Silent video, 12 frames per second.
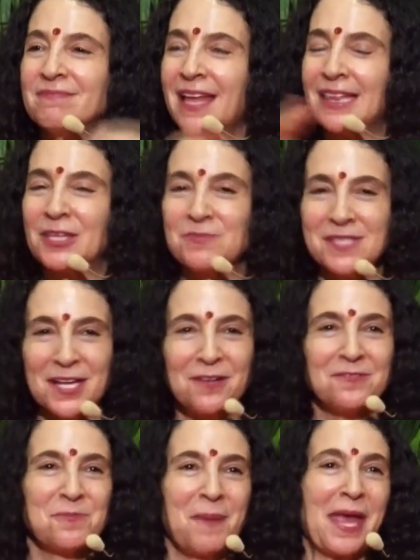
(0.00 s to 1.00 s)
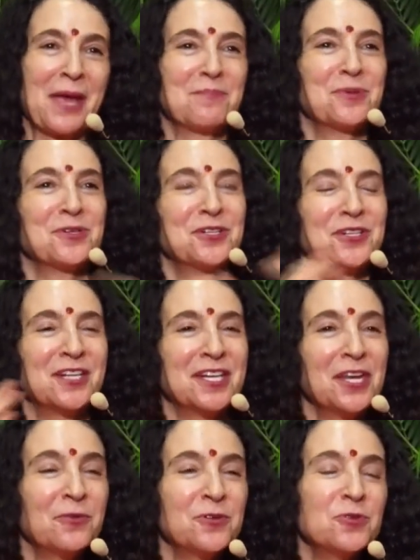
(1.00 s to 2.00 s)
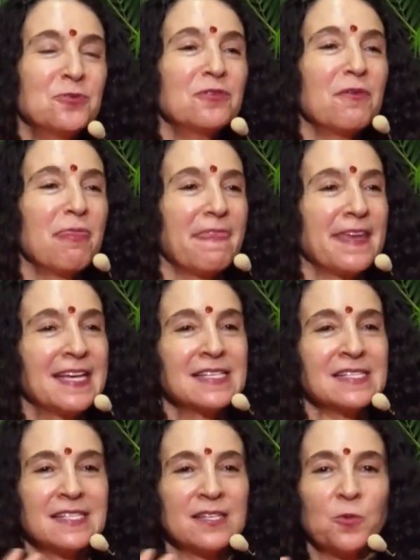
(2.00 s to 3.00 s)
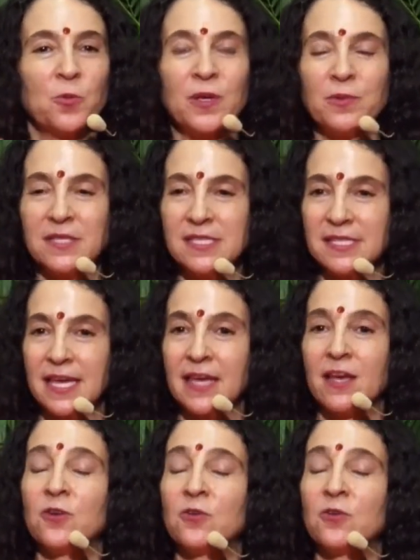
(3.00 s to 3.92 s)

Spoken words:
get themselves pampered and, do the things that we would say,